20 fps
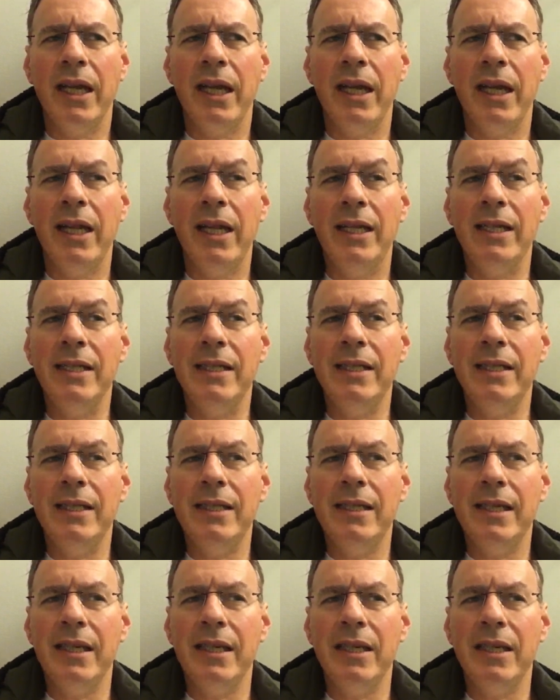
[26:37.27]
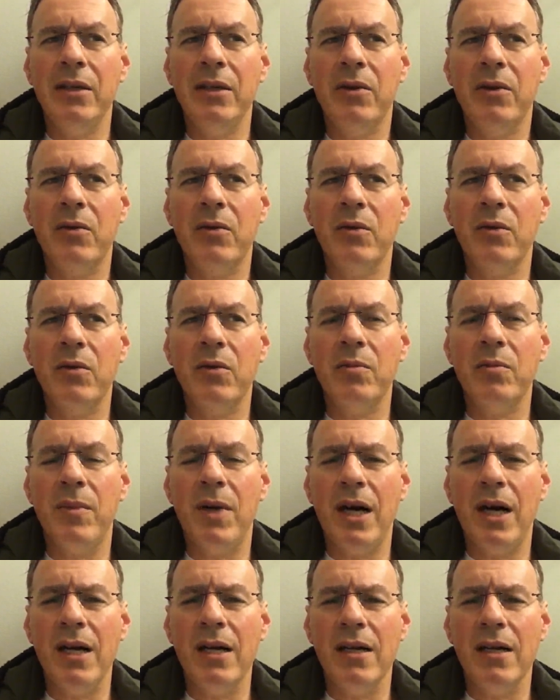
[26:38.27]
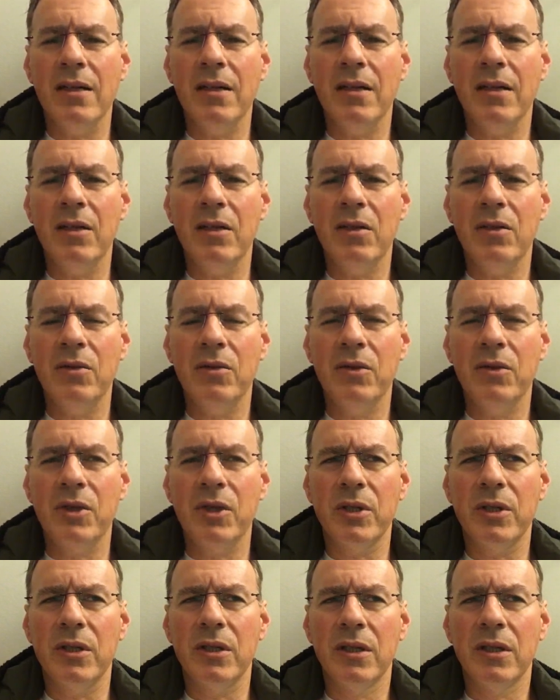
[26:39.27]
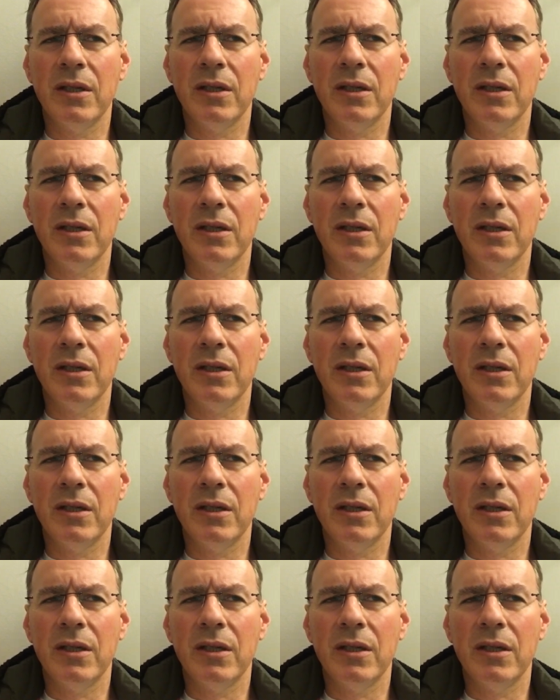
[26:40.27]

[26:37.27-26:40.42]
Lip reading: and then see through Maya, the illusion,